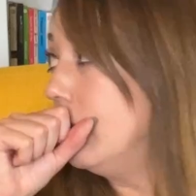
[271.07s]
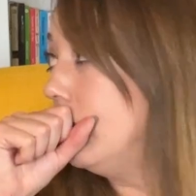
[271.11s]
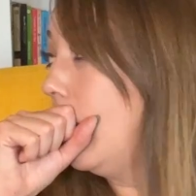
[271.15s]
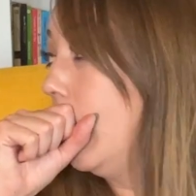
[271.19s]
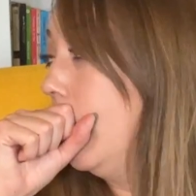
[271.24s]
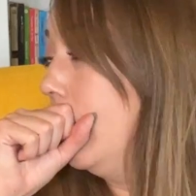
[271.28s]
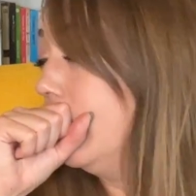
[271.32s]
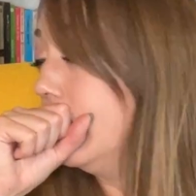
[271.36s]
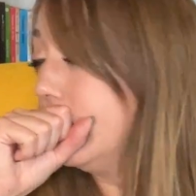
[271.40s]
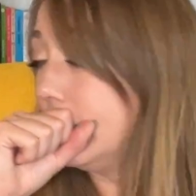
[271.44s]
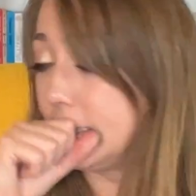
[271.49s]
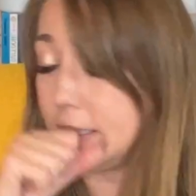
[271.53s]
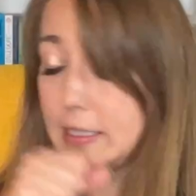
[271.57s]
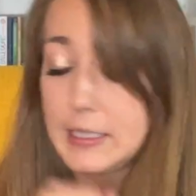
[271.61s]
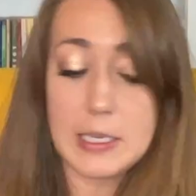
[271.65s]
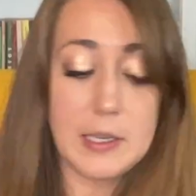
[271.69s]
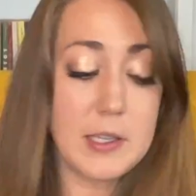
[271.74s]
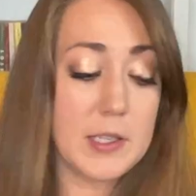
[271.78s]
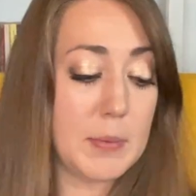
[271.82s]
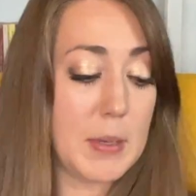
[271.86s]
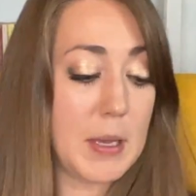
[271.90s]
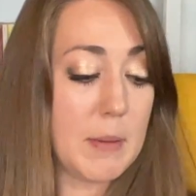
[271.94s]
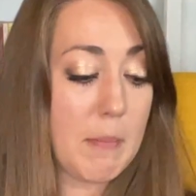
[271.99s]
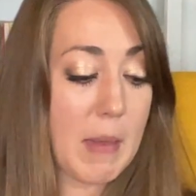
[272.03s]

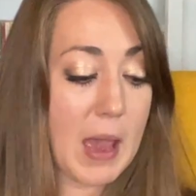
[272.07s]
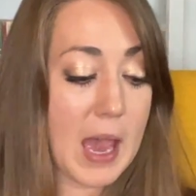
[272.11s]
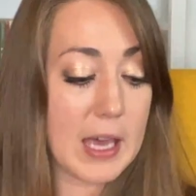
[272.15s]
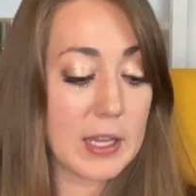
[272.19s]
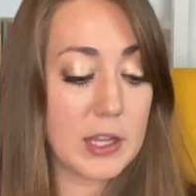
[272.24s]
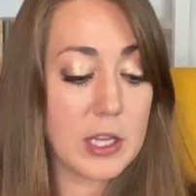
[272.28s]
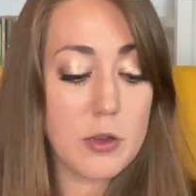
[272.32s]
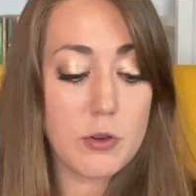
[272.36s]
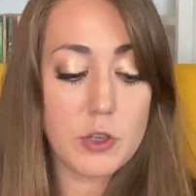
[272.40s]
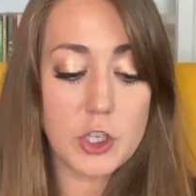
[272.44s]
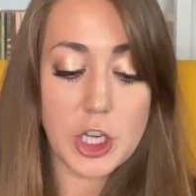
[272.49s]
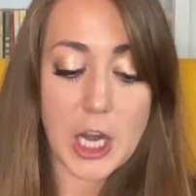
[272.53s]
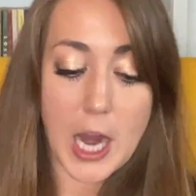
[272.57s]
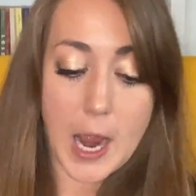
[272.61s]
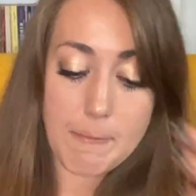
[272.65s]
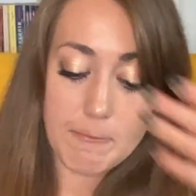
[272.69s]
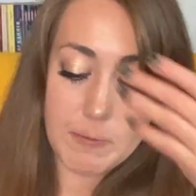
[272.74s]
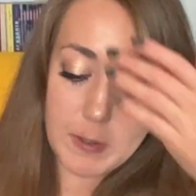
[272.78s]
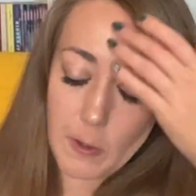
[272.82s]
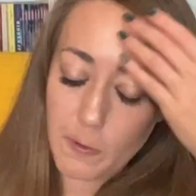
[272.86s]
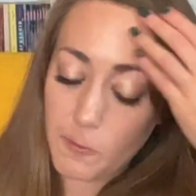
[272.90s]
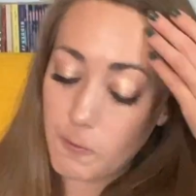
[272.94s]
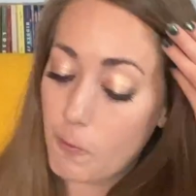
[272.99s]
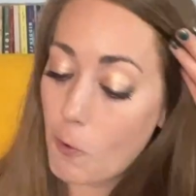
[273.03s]
Excuse me, Matthew
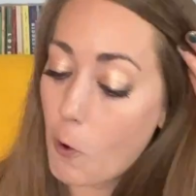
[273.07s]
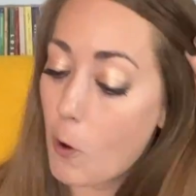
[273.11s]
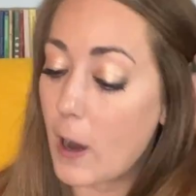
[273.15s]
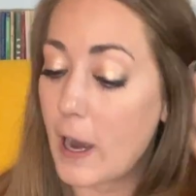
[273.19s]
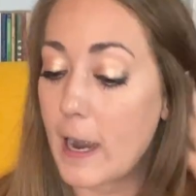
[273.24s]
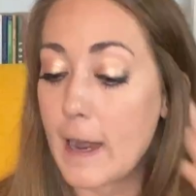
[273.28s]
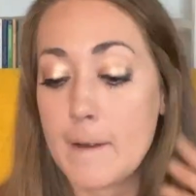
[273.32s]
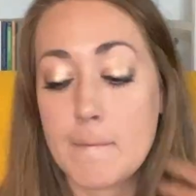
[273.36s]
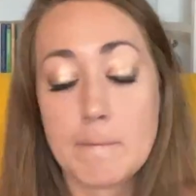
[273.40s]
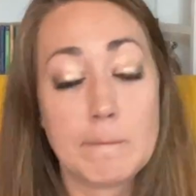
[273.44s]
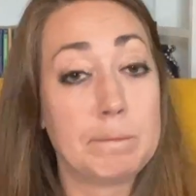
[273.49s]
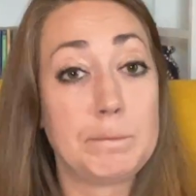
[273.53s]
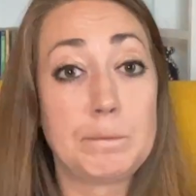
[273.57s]
chapter four.